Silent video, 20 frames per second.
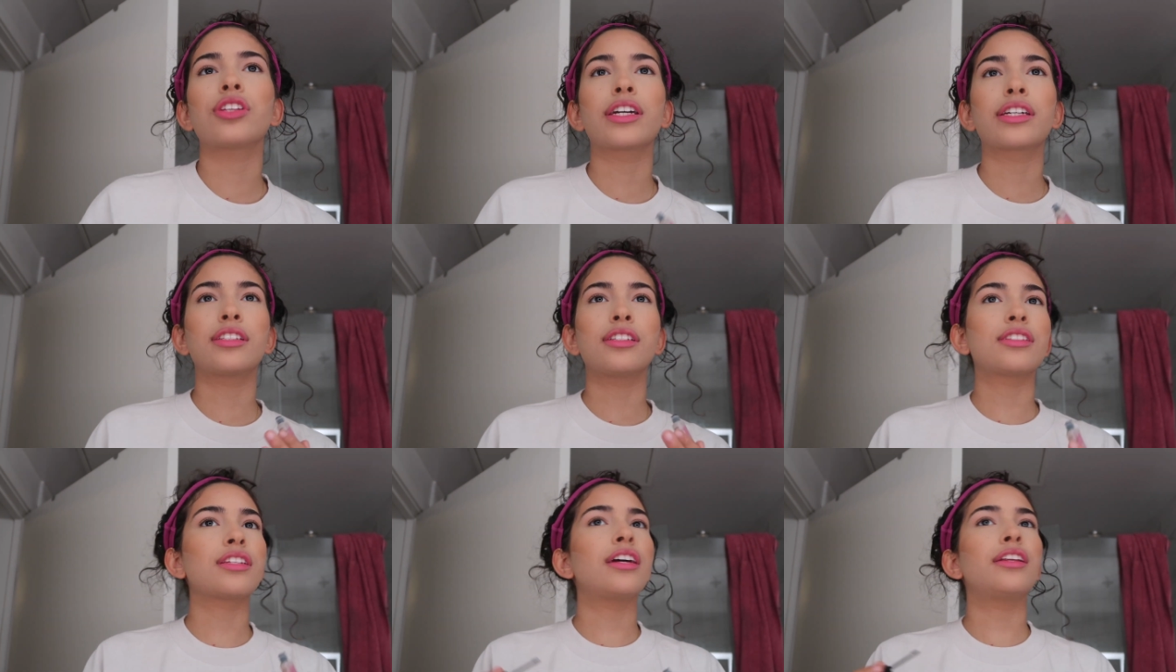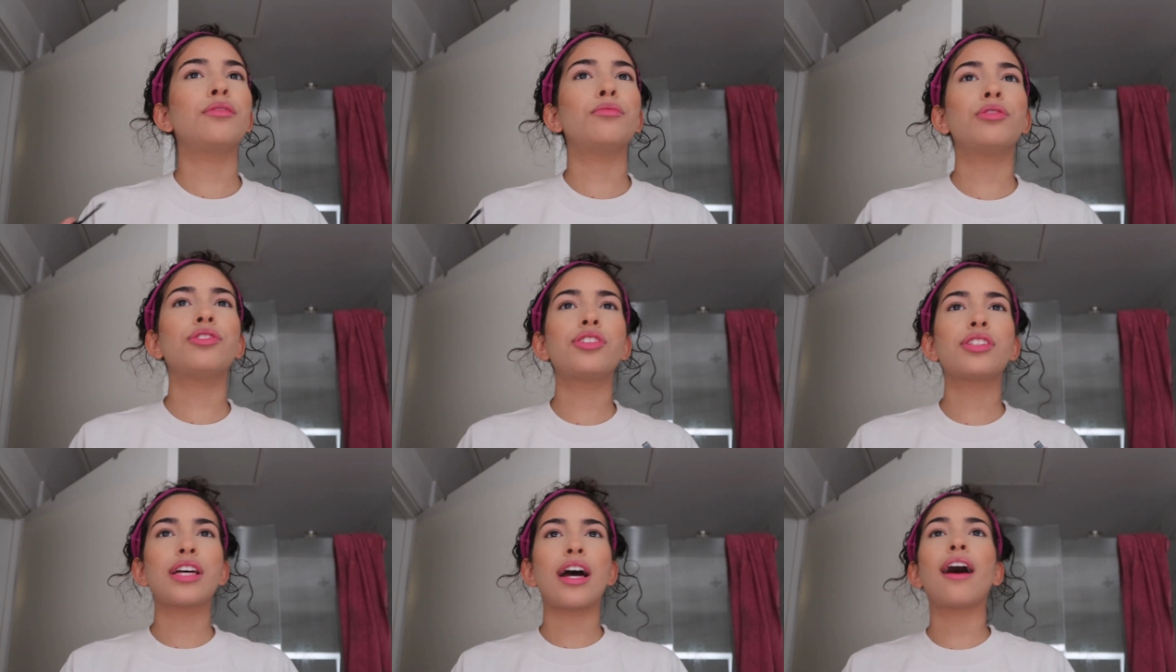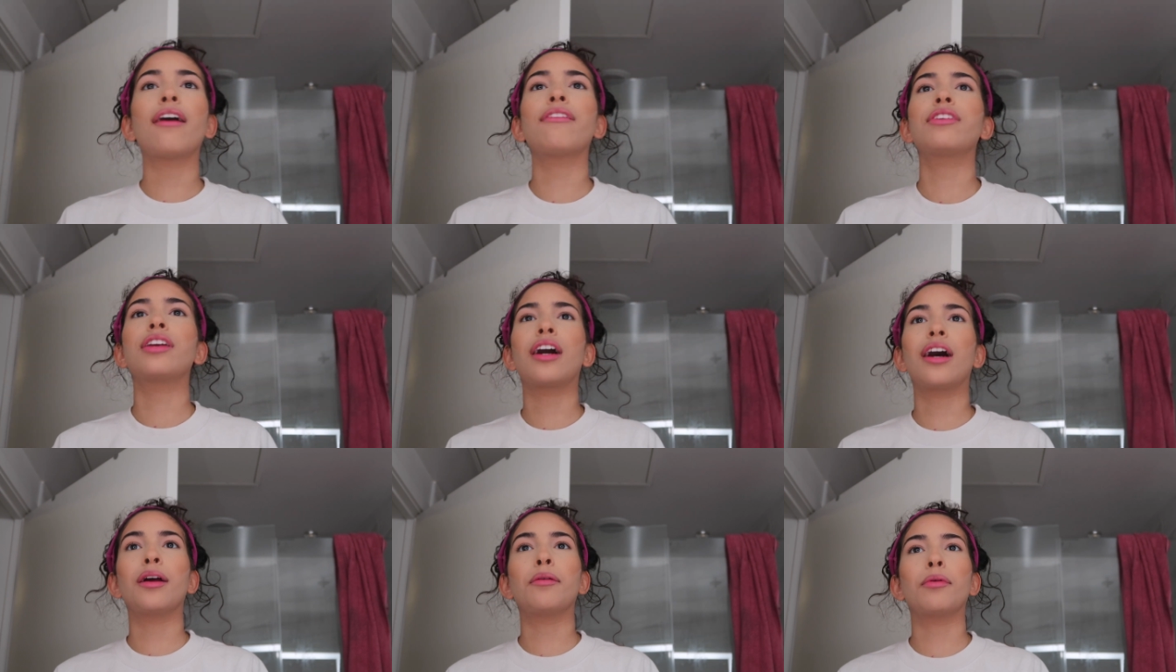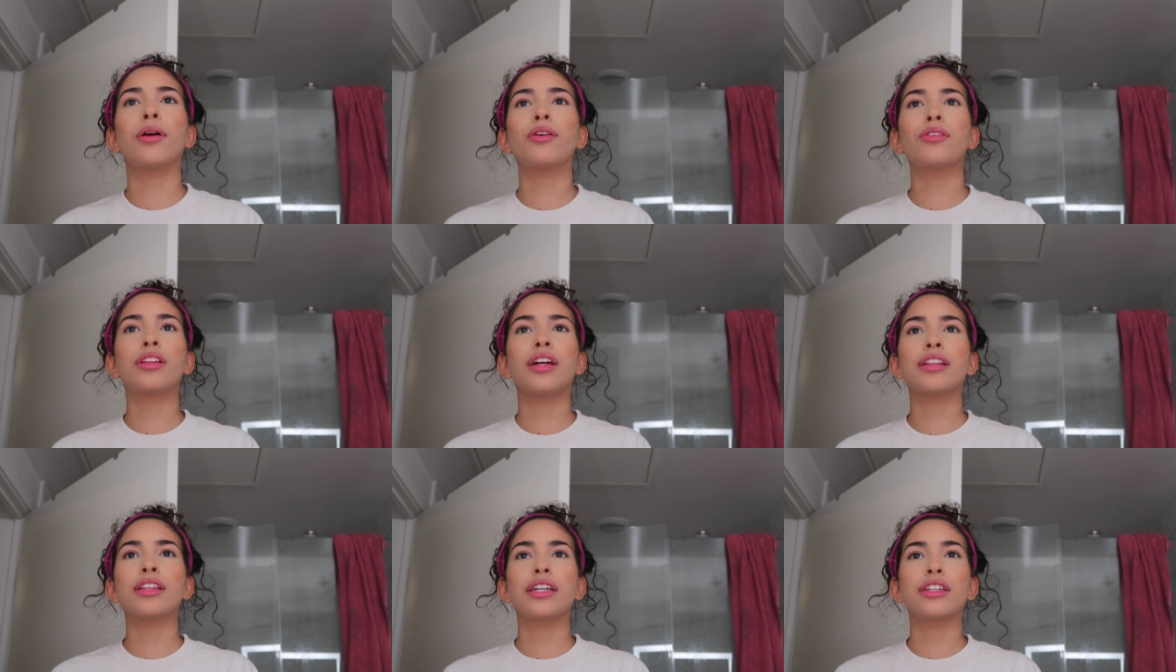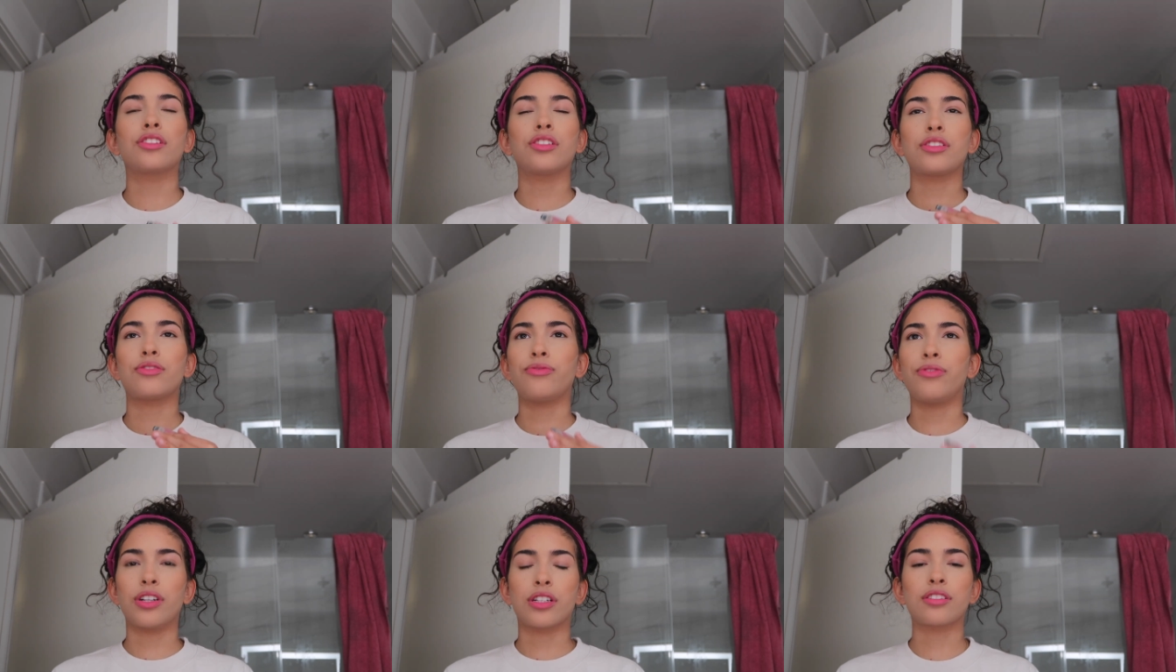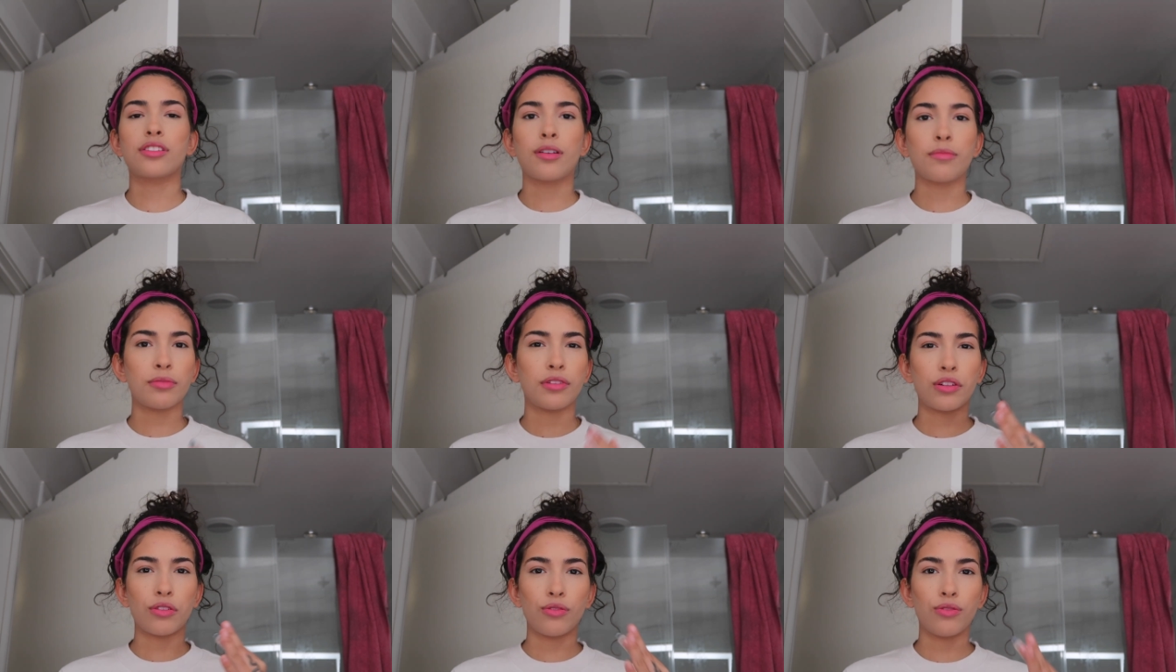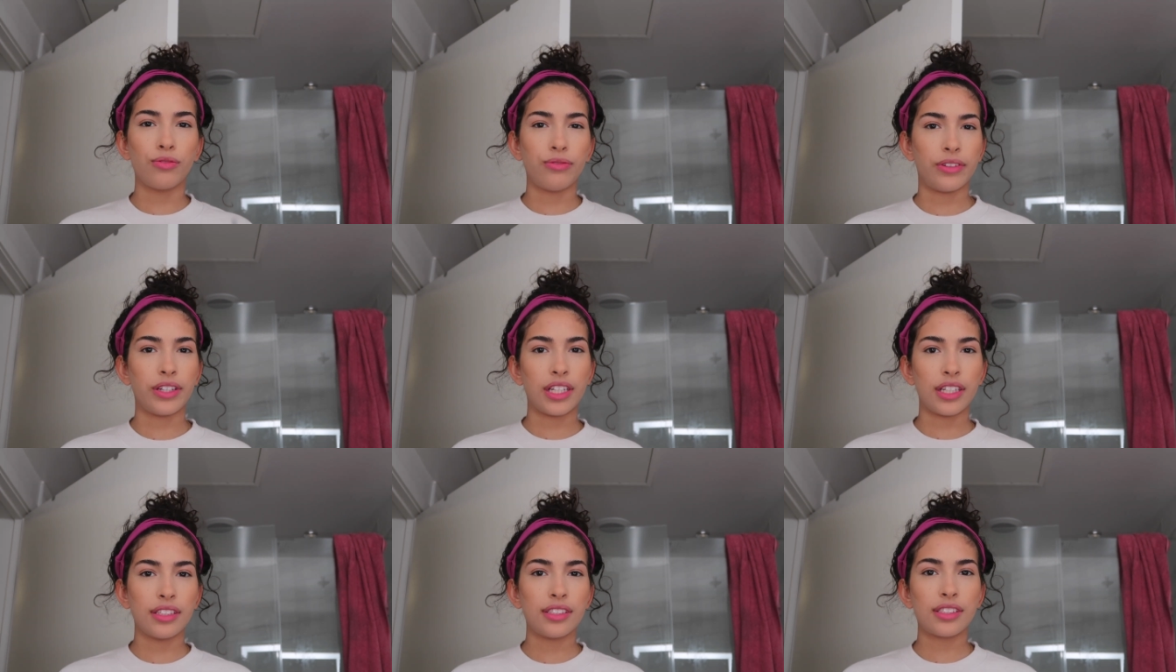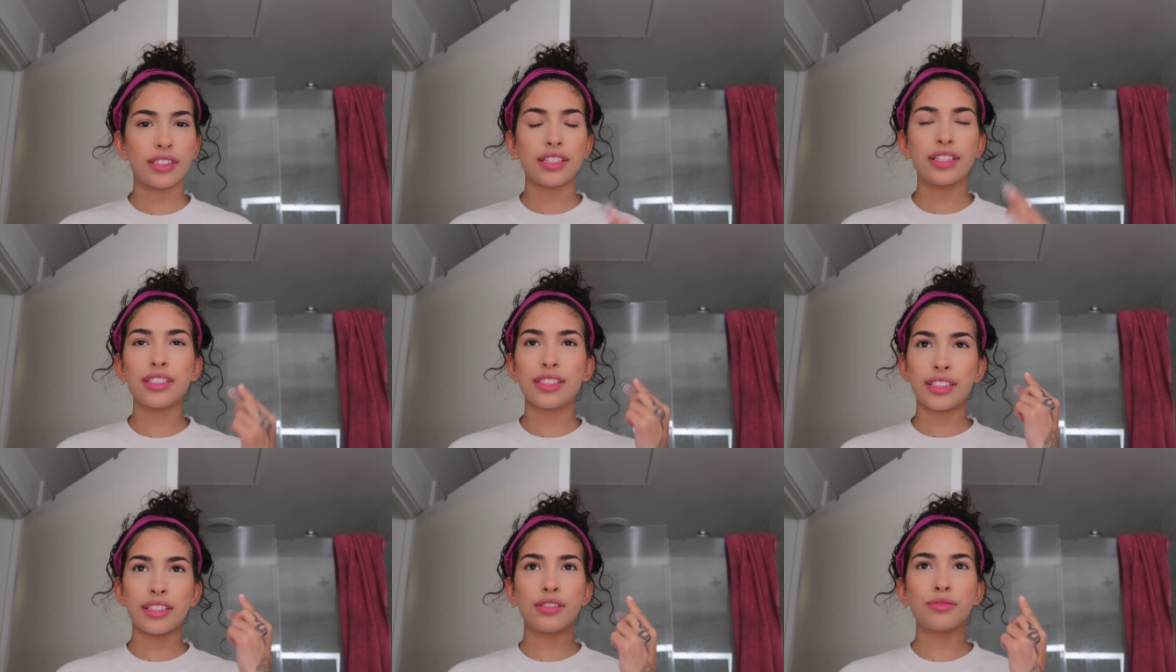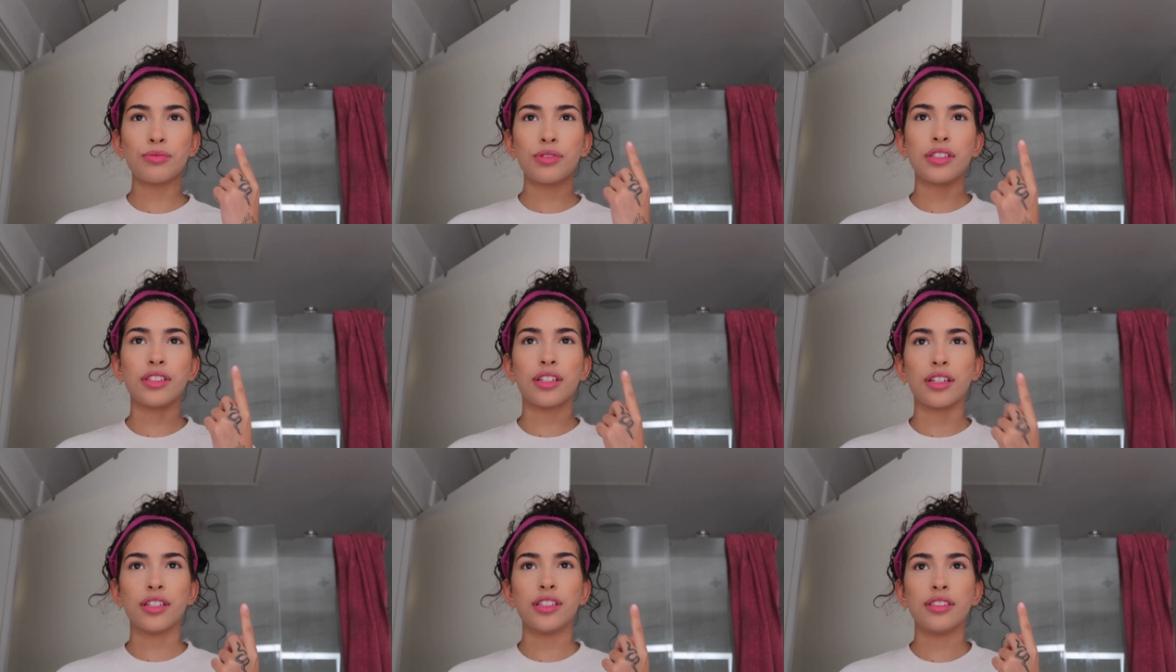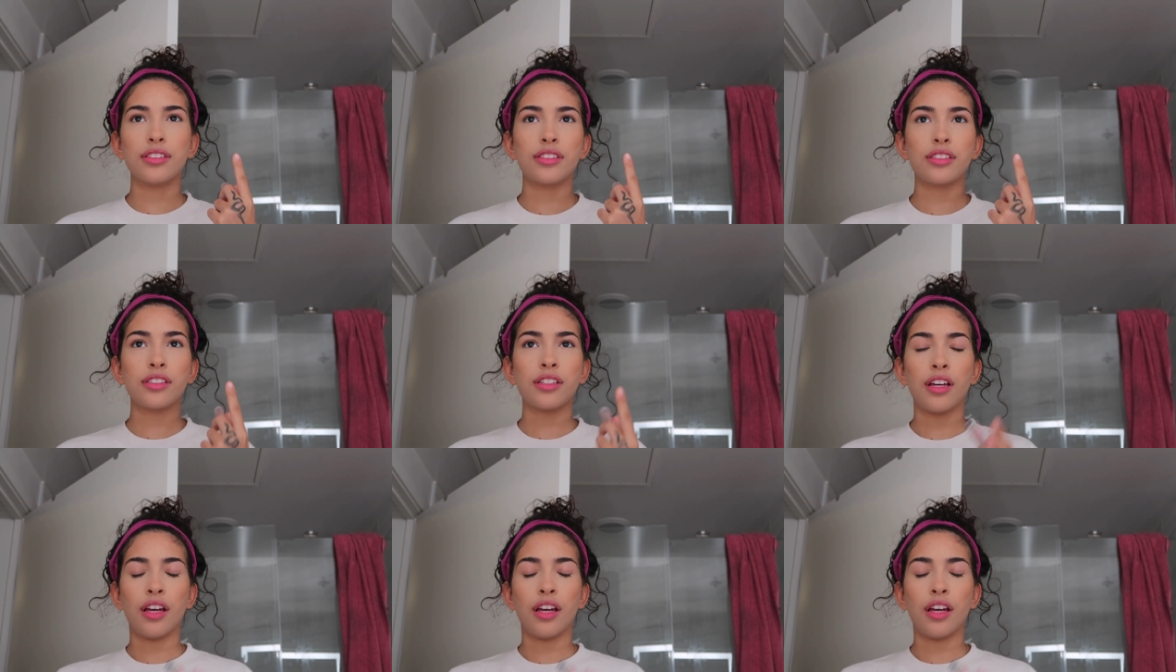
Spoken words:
Like, does anyone just have an eyebrow that like just fucks up their whole face? Because this one does.